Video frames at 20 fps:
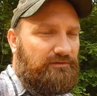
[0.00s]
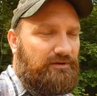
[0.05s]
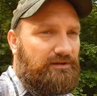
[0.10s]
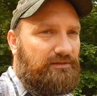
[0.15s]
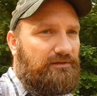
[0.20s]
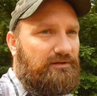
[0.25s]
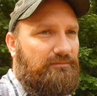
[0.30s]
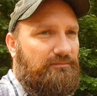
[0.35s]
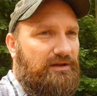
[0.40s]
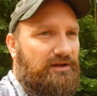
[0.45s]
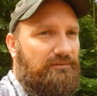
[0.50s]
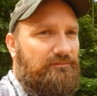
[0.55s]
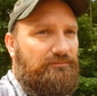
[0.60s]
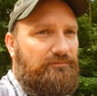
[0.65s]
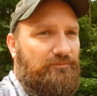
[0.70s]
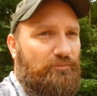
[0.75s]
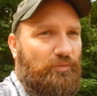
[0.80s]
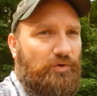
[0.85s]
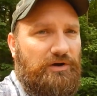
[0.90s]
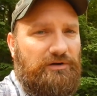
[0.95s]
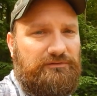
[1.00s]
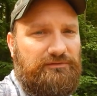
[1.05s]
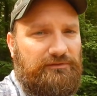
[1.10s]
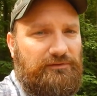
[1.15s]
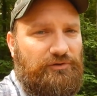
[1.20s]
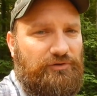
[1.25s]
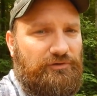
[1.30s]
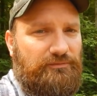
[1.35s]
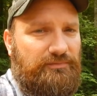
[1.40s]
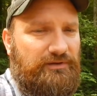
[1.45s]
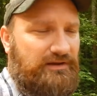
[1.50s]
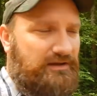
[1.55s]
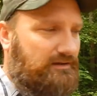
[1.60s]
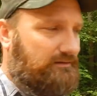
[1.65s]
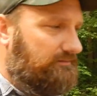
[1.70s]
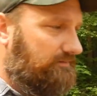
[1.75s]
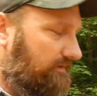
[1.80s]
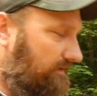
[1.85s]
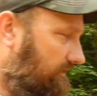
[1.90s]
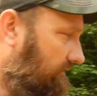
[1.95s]
right there. It may wilt a little bit,
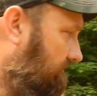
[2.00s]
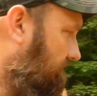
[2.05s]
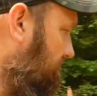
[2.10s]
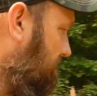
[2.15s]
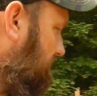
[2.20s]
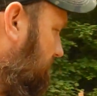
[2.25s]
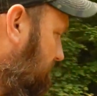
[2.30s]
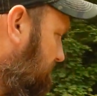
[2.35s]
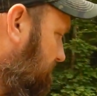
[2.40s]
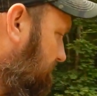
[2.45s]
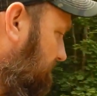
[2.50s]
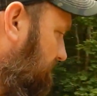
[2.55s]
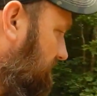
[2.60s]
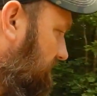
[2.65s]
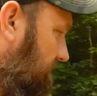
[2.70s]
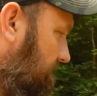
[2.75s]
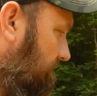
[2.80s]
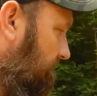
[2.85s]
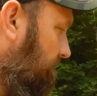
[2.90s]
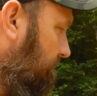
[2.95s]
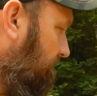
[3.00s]
but, you know,